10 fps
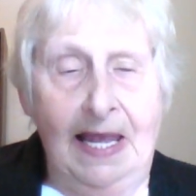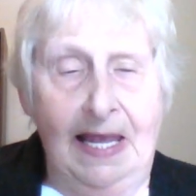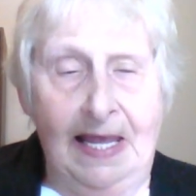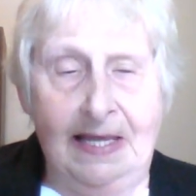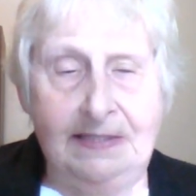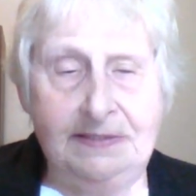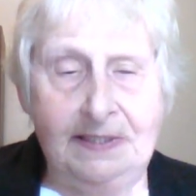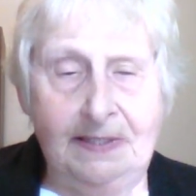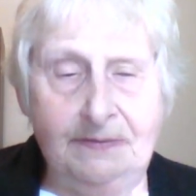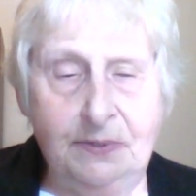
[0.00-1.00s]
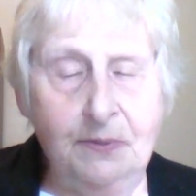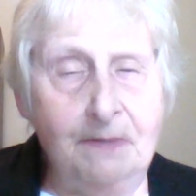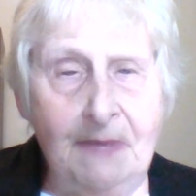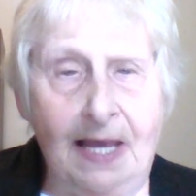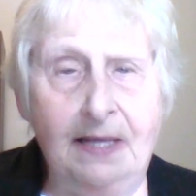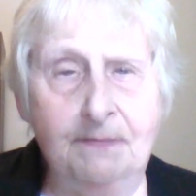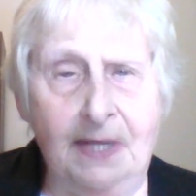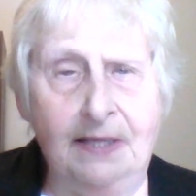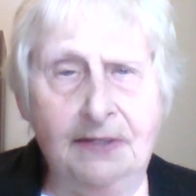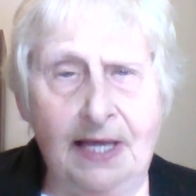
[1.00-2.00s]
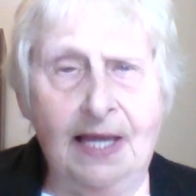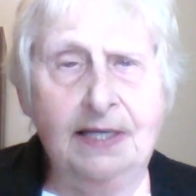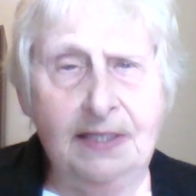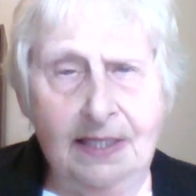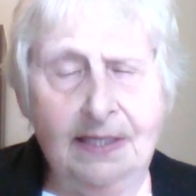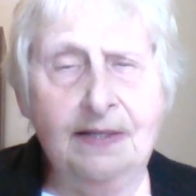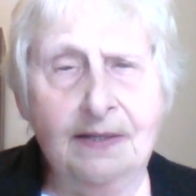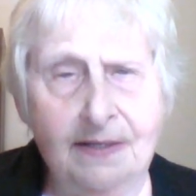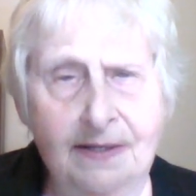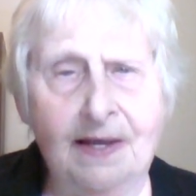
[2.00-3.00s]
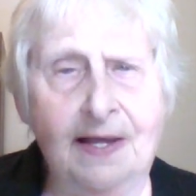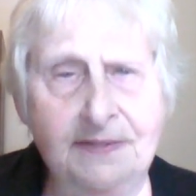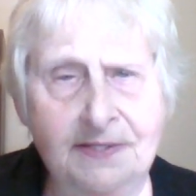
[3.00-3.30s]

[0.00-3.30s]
And uh, to remind me that God's